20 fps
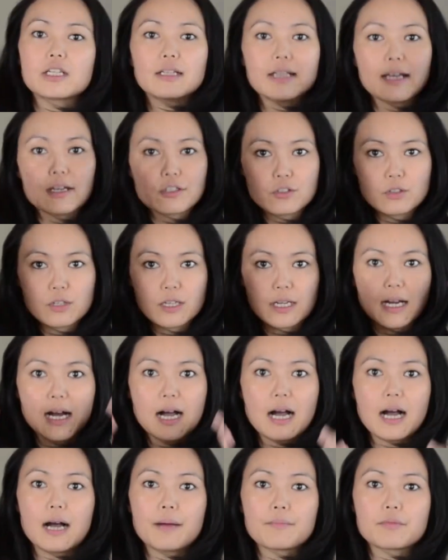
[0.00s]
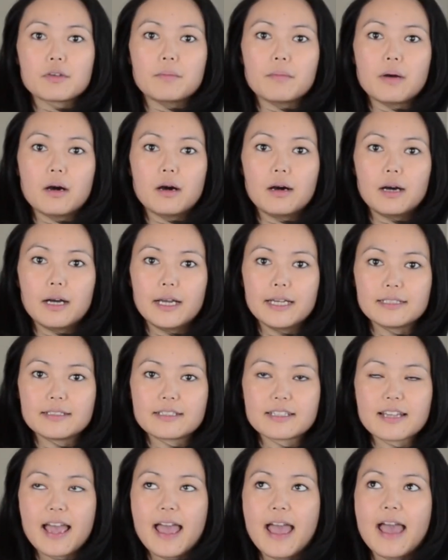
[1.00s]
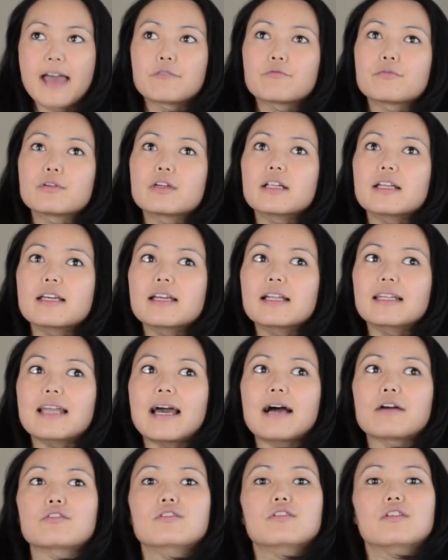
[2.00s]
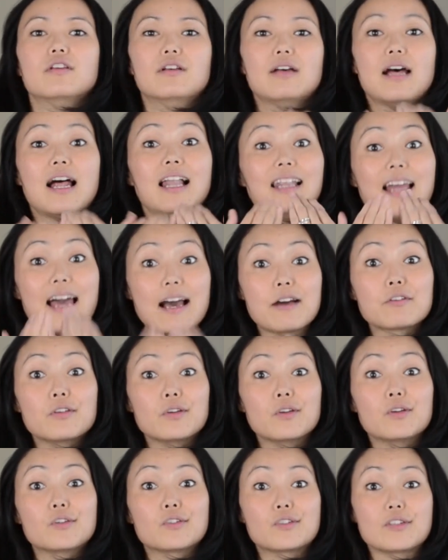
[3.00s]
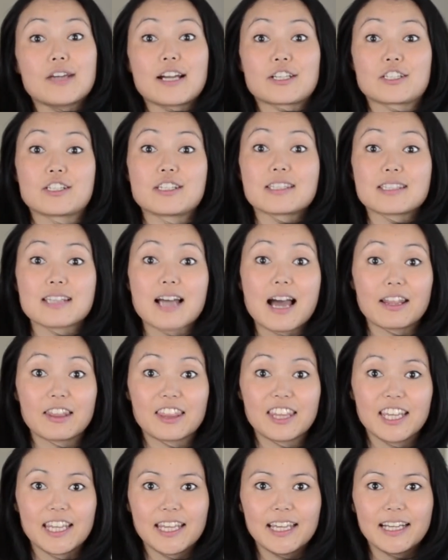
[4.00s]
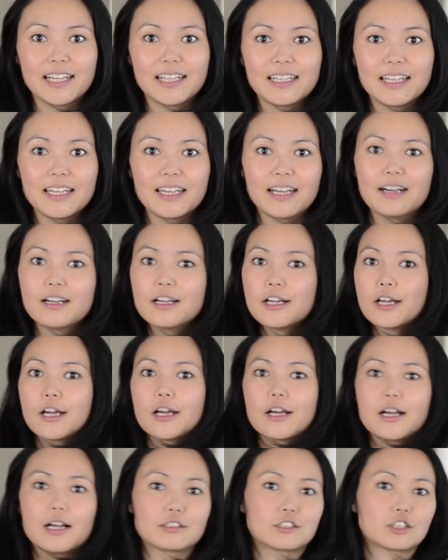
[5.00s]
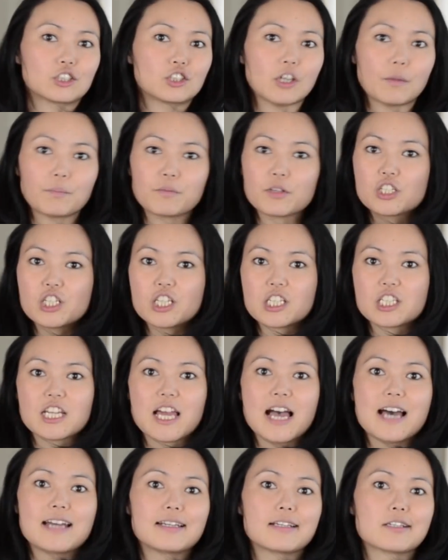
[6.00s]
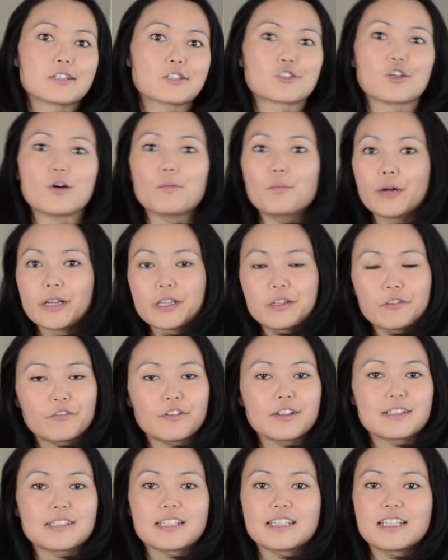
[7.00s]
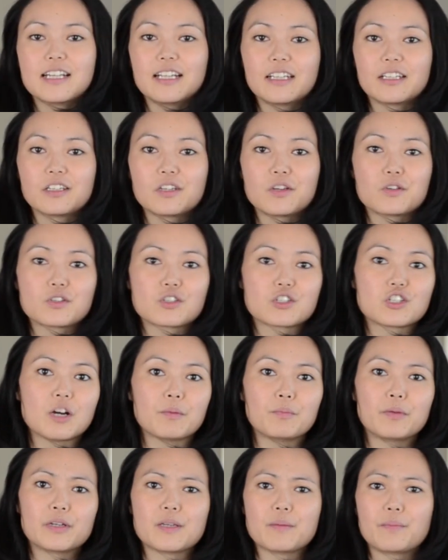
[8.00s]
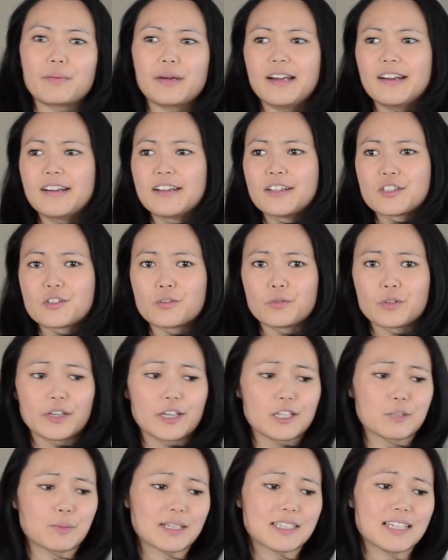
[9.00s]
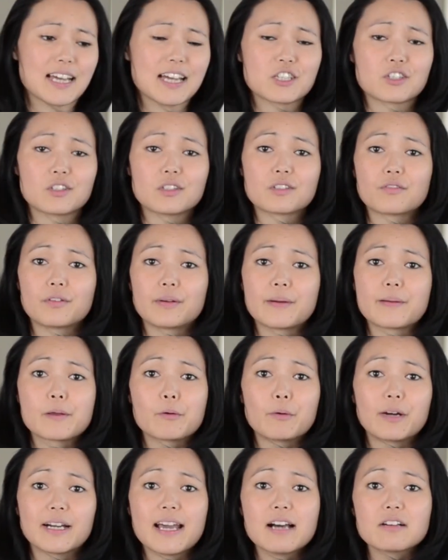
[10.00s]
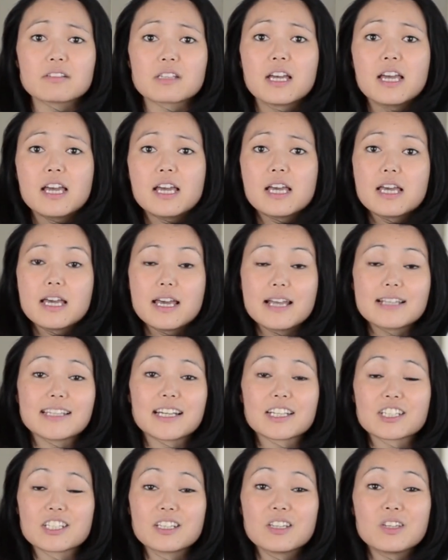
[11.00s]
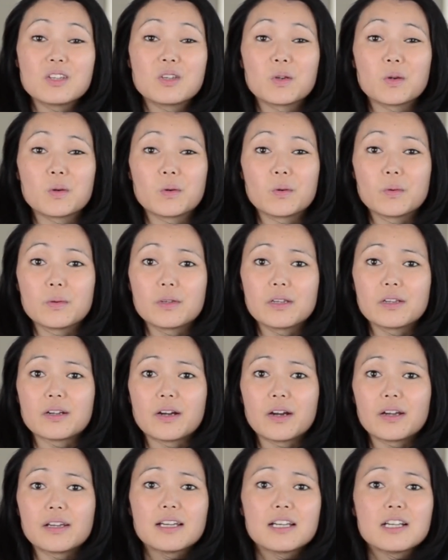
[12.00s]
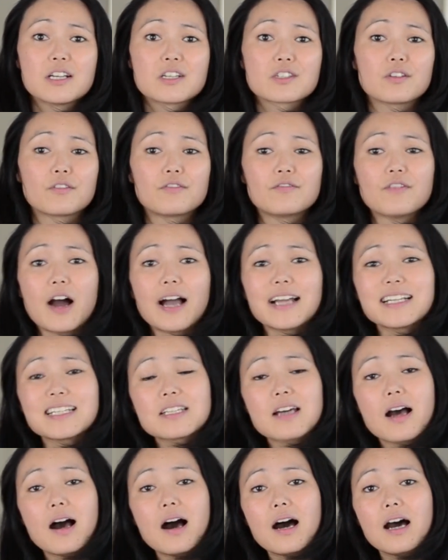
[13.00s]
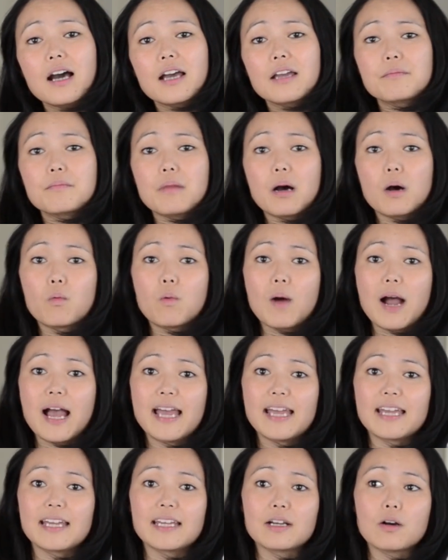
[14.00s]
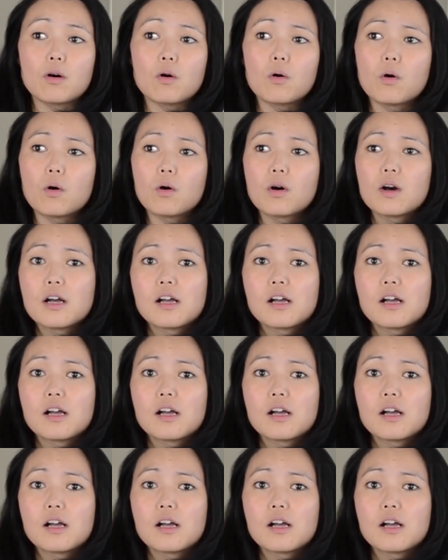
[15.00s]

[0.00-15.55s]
allows you to calm your mind and really allow you to actually start thinking clear and stop the chit-chatting, stop what your friends are telling you, stop what your parents or your expectations for anyone else. It's actually you. So find time away or